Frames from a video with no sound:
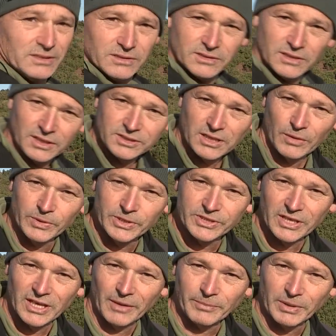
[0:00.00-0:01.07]
So that's how we
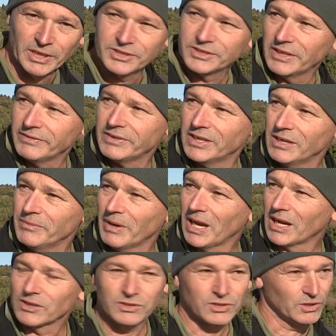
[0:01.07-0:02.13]
set up our 7D
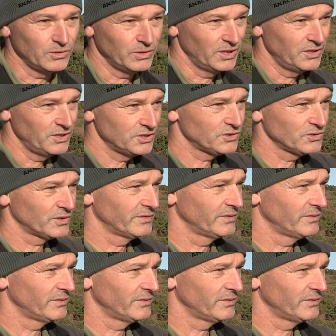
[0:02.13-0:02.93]
Mark II in this sort of